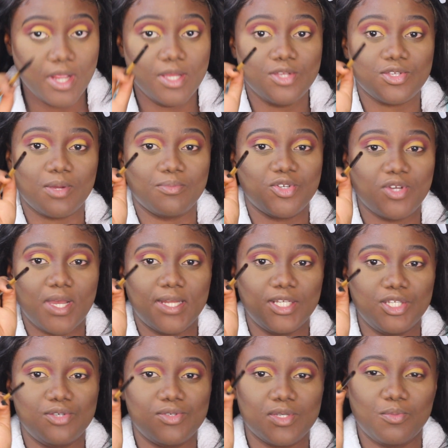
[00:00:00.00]
So I'm trying
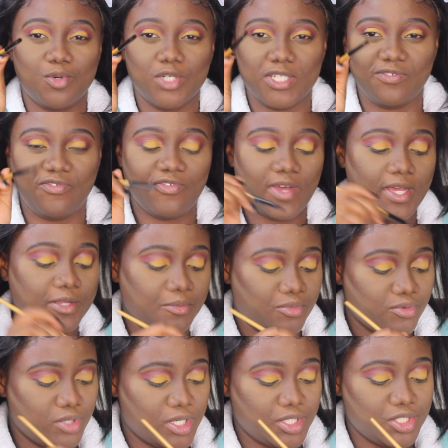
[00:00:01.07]
to use a more defined
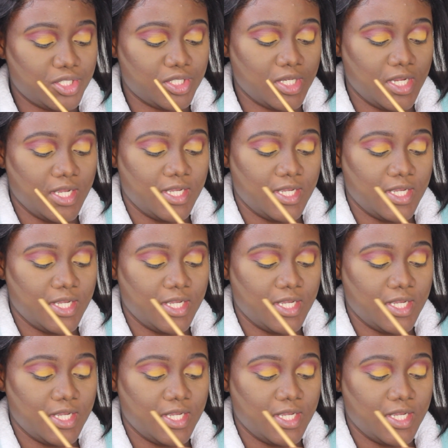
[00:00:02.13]
brush.